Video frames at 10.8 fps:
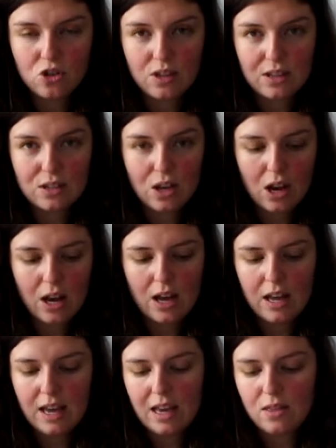to this
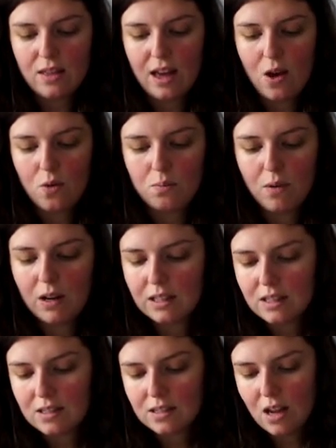colour in their own
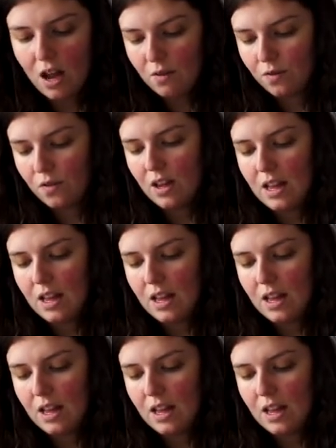branded stuff.